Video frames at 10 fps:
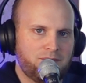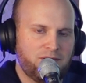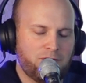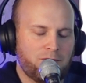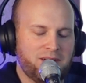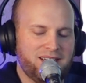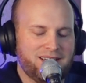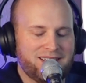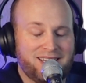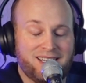before we
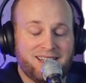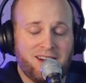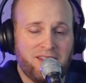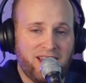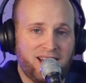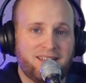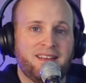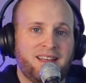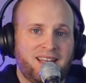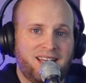get into all that,
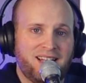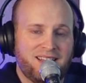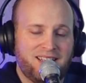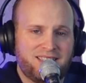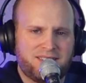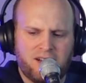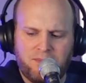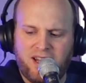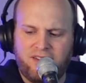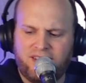let's talk
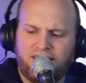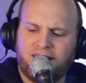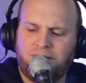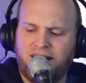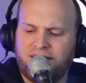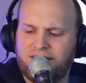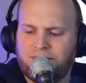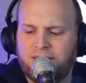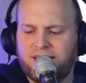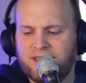about everything coming out this
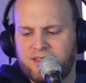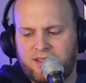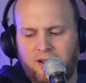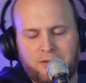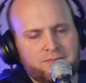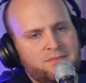weekend. So,